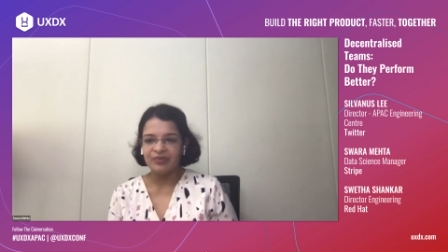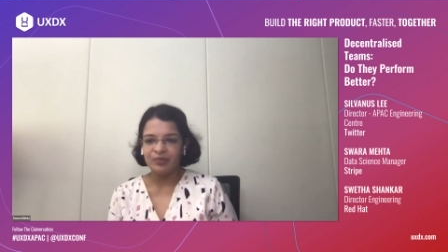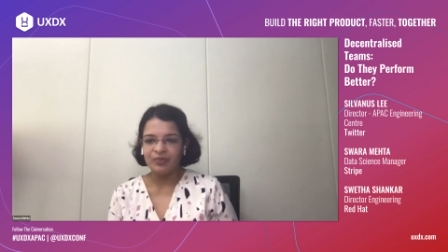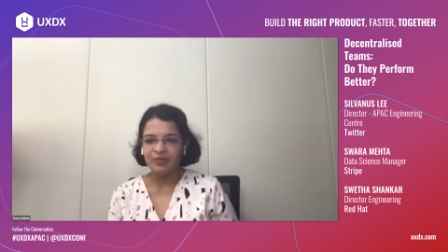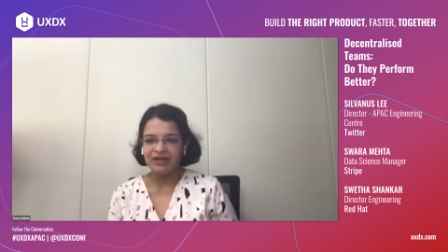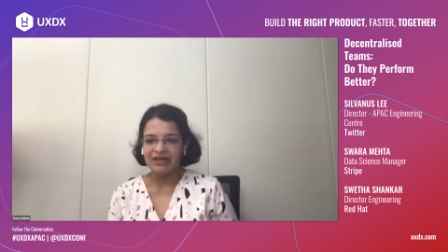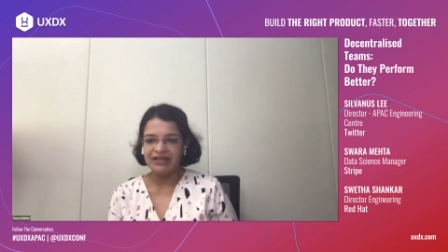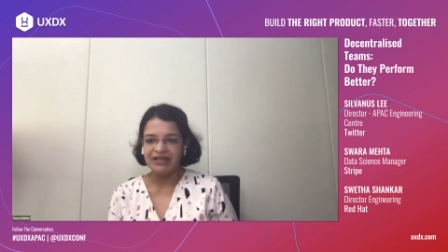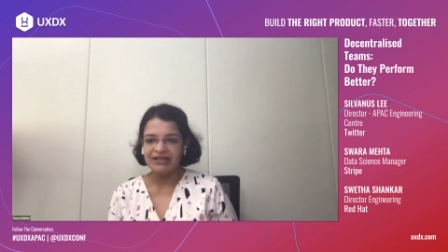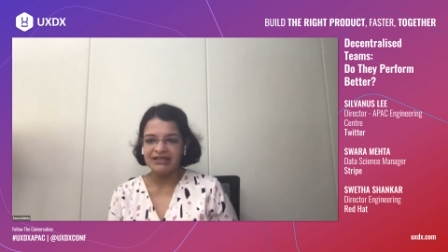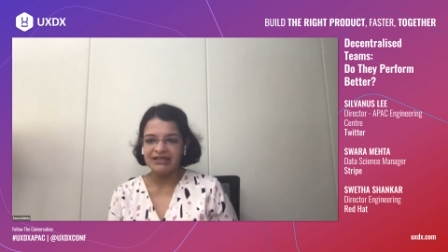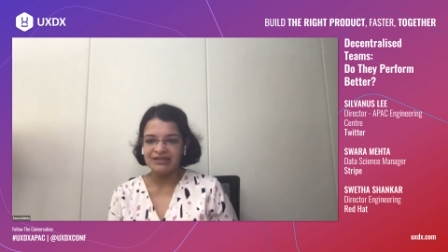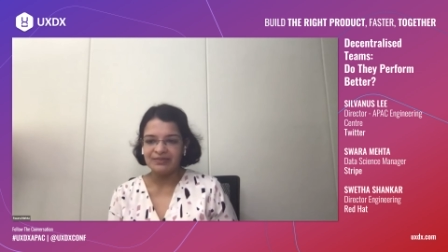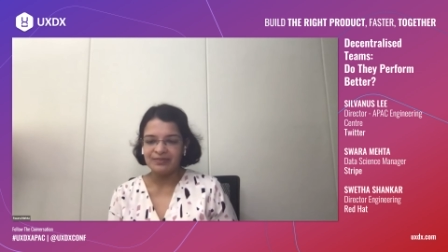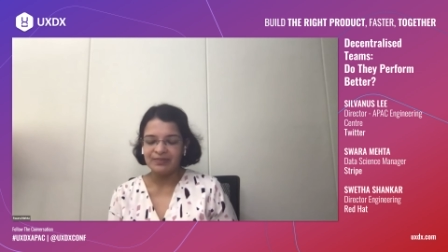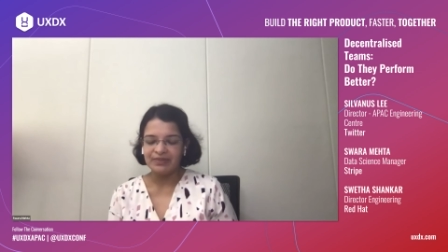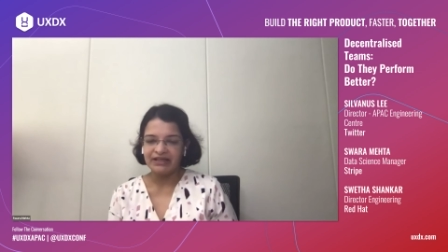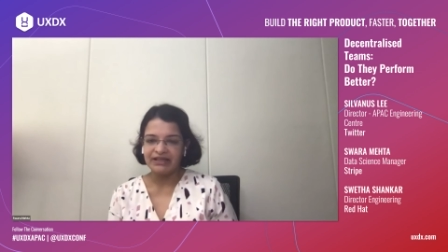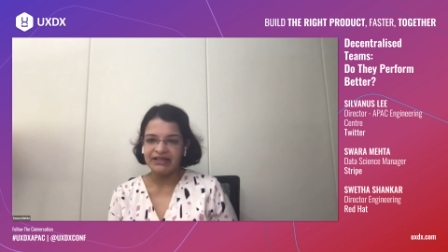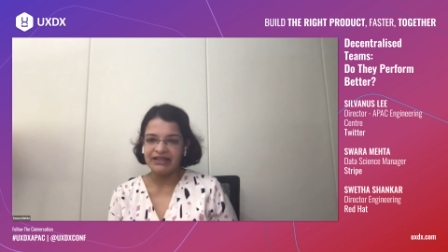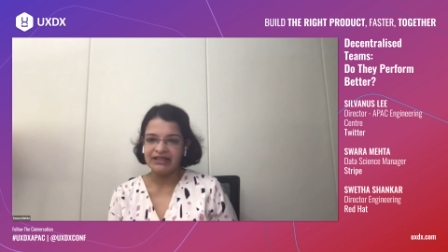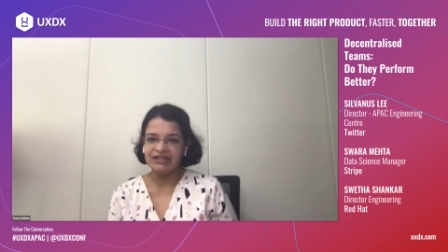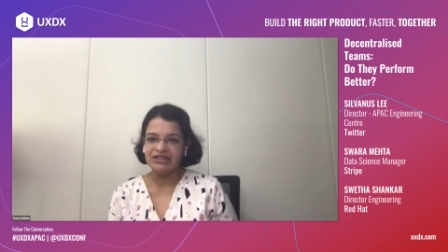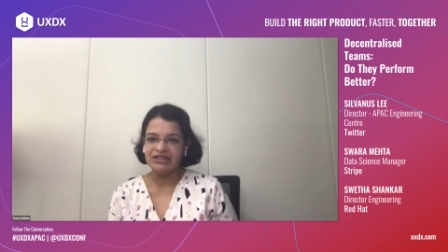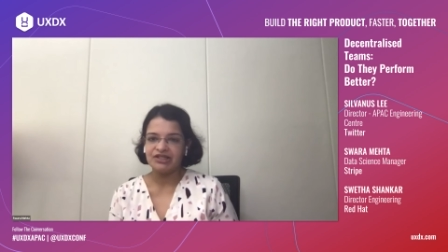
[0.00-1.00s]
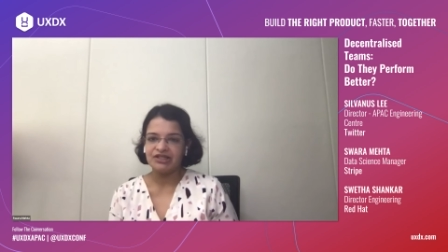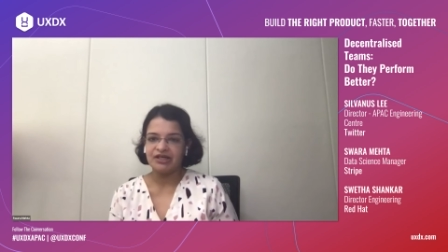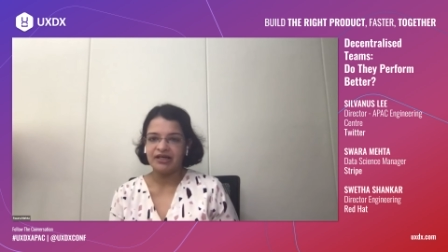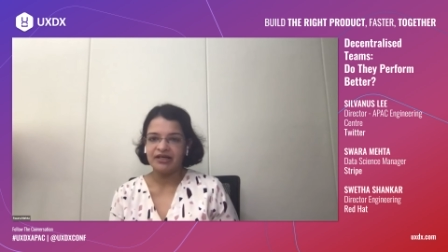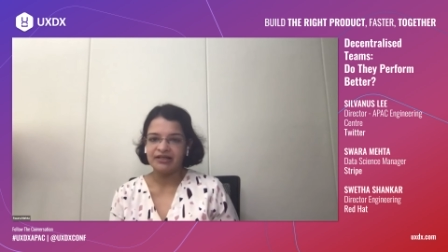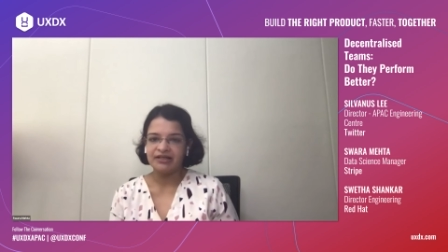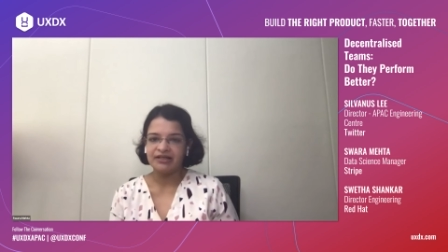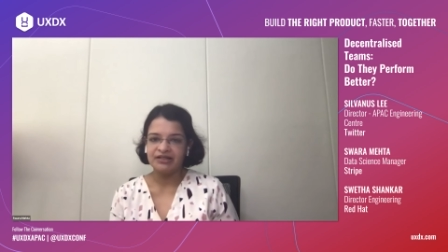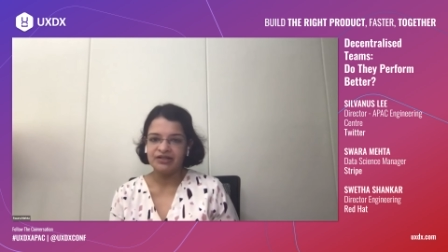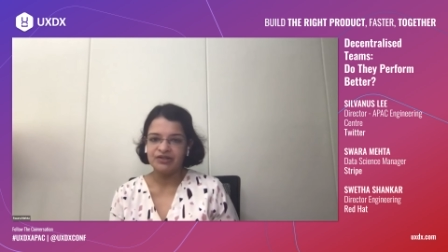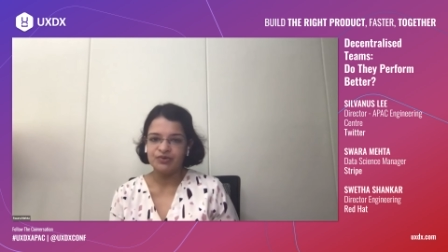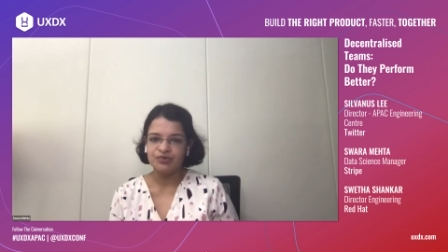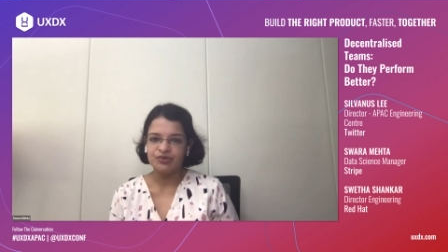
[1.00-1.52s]
we typically try
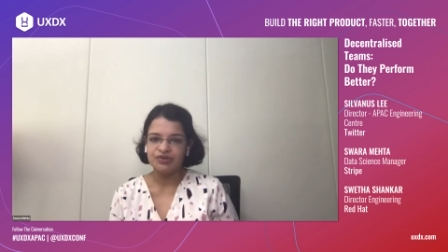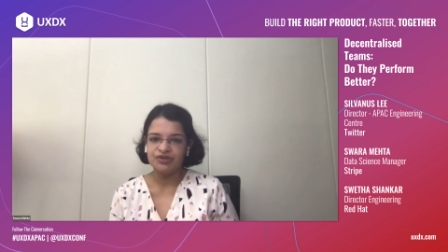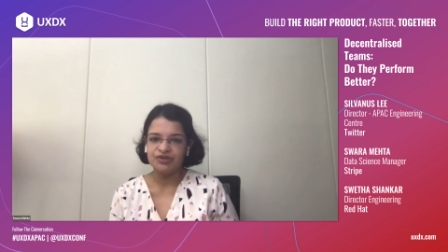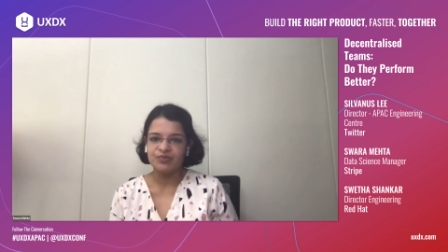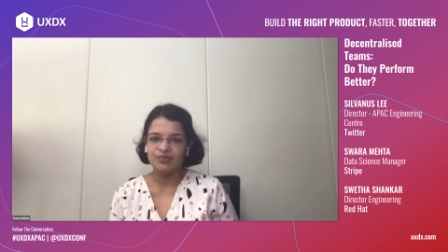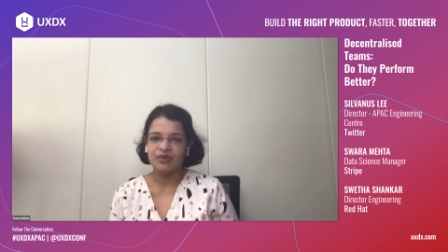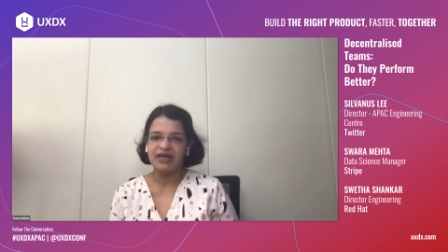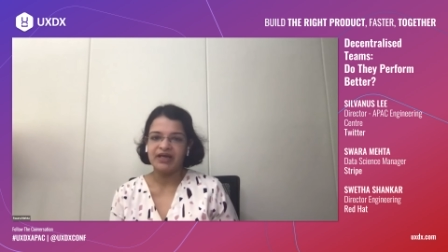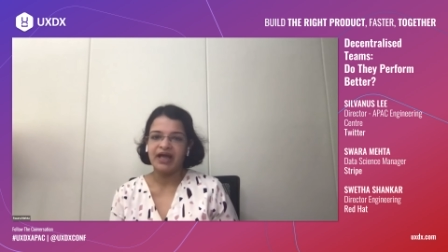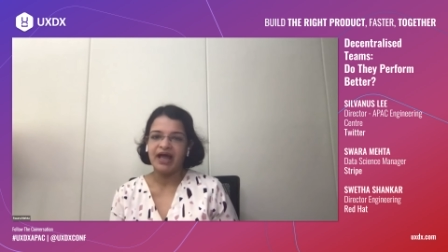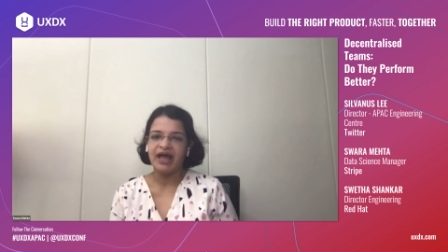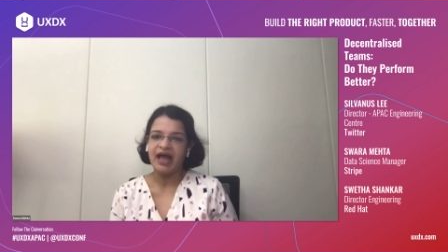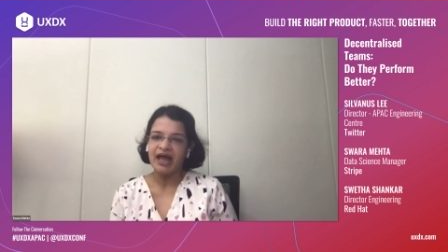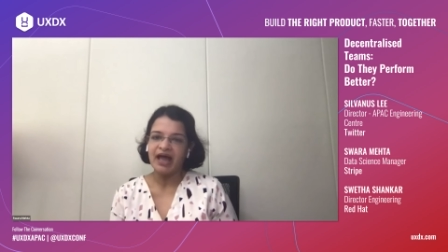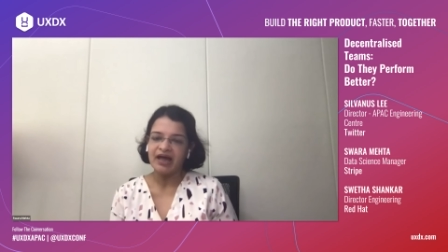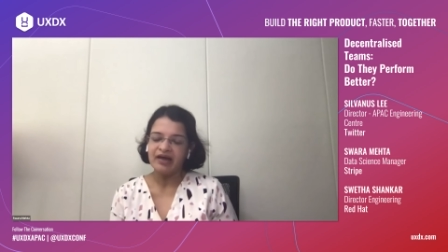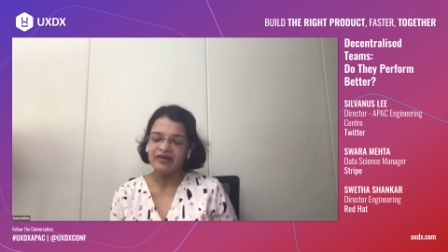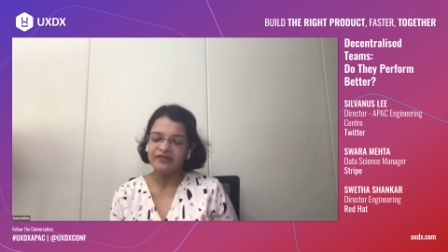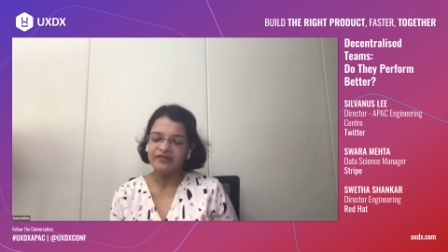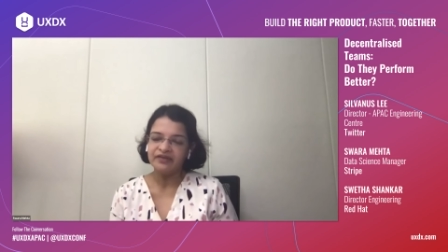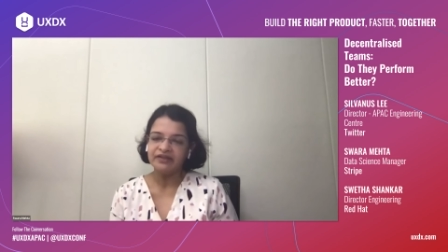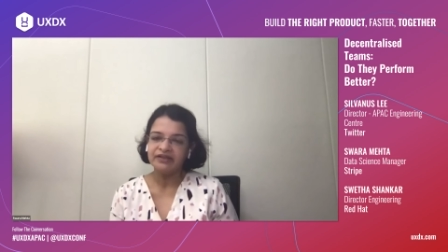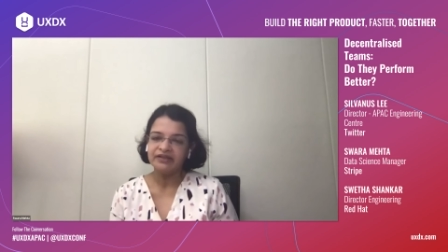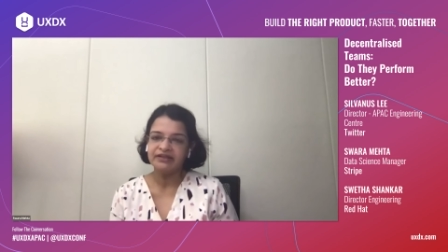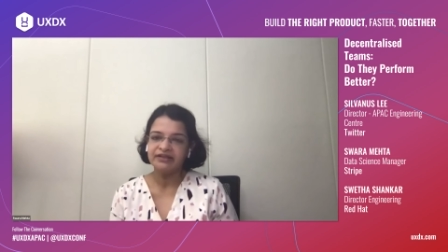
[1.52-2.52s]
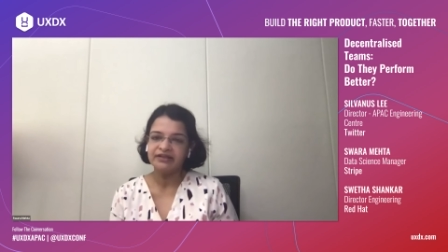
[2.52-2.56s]
and do is we have a